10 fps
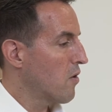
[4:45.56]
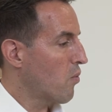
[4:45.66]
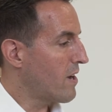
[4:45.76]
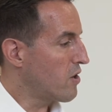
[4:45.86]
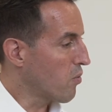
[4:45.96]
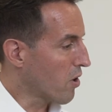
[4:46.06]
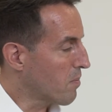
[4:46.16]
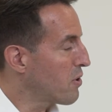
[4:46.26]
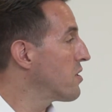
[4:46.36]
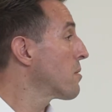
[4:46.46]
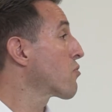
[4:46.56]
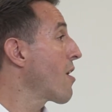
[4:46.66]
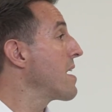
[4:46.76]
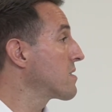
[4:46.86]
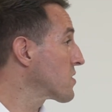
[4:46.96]
where you want to put the
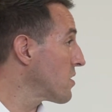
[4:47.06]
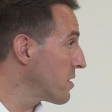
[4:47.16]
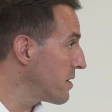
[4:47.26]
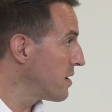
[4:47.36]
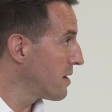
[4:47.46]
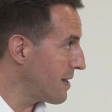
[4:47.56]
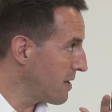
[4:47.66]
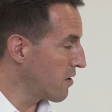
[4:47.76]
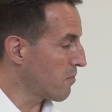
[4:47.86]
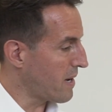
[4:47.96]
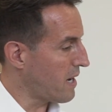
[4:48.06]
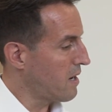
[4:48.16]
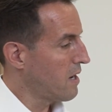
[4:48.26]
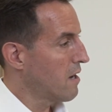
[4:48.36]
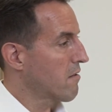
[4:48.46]
brakes on a little bit
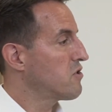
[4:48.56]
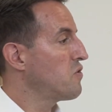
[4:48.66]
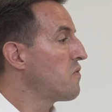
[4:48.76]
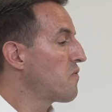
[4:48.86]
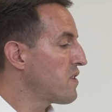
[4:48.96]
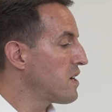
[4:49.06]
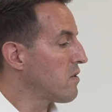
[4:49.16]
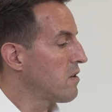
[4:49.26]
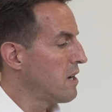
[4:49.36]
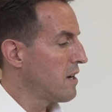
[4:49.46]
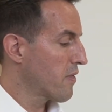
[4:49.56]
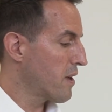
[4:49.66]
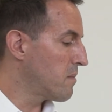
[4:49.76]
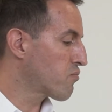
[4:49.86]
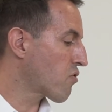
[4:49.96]
because you feel
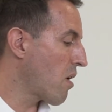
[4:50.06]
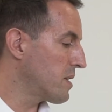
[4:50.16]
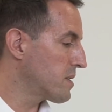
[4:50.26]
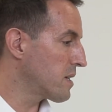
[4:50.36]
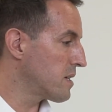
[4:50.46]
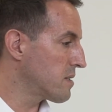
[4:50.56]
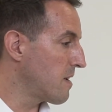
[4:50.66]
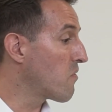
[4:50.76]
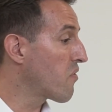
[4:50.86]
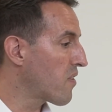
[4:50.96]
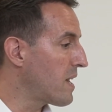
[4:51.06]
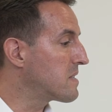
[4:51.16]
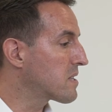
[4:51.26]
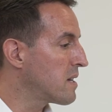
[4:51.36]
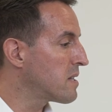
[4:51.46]
that pricing is
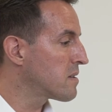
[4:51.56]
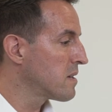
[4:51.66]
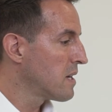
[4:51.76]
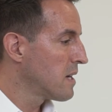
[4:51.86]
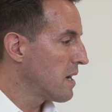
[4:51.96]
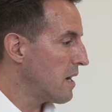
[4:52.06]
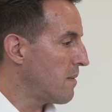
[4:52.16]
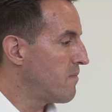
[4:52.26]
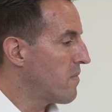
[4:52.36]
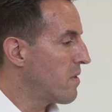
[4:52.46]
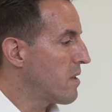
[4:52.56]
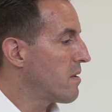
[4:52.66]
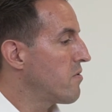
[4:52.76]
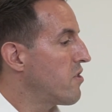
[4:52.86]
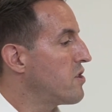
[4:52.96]
inflated,
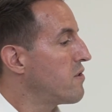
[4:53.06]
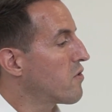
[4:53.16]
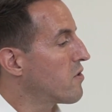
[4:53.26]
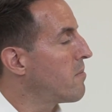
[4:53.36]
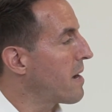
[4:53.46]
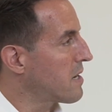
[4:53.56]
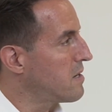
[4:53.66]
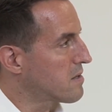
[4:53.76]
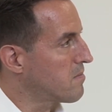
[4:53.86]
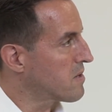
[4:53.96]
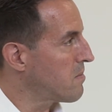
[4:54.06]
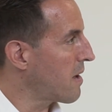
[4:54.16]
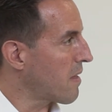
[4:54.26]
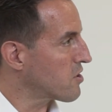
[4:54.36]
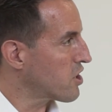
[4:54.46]
then you've got the mechanism to
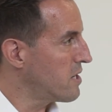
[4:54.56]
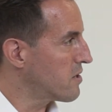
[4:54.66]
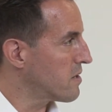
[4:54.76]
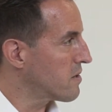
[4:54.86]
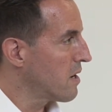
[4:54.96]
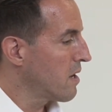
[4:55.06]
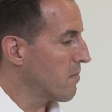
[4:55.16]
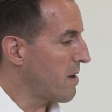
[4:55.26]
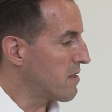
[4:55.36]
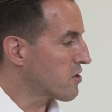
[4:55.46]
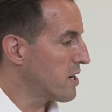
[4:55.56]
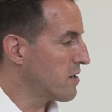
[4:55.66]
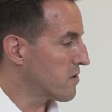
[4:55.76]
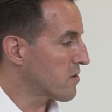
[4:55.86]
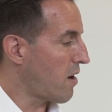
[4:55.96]
make the
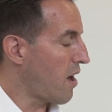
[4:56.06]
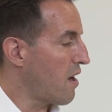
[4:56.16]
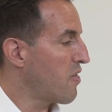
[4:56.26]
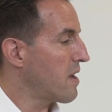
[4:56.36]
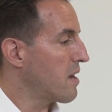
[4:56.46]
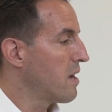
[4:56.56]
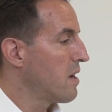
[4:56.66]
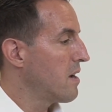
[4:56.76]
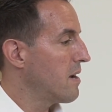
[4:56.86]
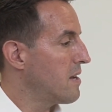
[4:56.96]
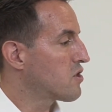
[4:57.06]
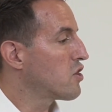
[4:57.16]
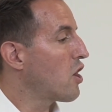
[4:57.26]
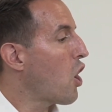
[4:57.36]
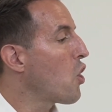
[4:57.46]
changes. So I think it's
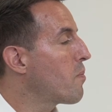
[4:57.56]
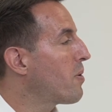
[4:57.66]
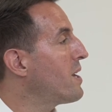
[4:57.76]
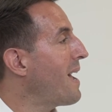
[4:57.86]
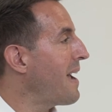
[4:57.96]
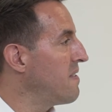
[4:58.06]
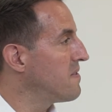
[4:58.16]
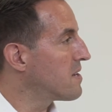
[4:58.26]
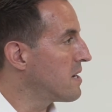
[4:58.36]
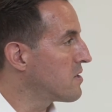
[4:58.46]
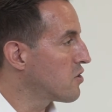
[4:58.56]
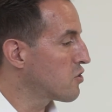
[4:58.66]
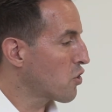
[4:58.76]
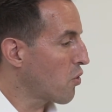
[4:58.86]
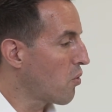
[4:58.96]
an open-ended
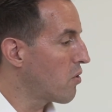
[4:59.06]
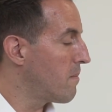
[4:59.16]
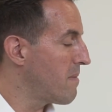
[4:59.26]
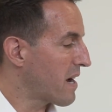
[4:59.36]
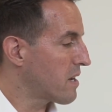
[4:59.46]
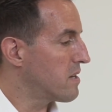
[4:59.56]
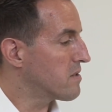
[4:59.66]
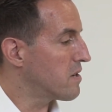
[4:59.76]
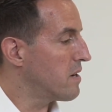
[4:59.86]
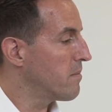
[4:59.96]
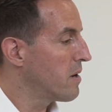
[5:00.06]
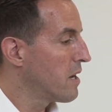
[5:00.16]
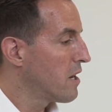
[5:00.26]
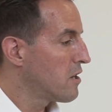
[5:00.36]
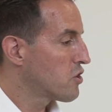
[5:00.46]
tool and mechanism
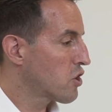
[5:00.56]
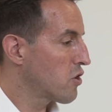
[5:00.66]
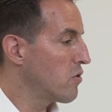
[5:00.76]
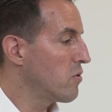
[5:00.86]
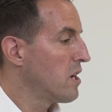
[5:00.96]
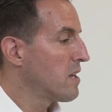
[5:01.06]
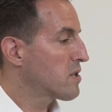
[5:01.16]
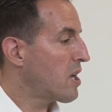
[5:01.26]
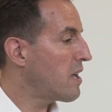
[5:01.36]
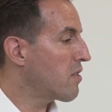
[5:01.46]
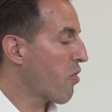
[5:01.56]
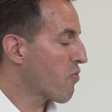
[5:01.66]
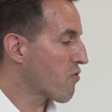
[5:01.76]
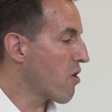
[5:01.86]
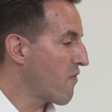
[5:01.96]
to take the
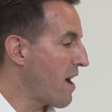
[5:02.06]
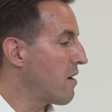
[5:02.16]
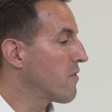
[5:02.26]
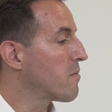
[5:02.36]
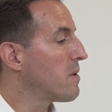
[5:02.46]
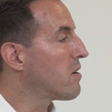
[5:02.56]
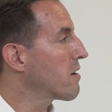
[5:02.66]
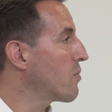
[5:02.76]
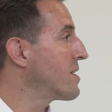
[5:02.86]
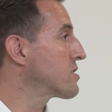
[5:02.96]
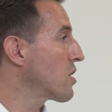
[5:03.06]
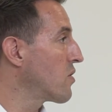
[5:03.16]
froth out of the market when it's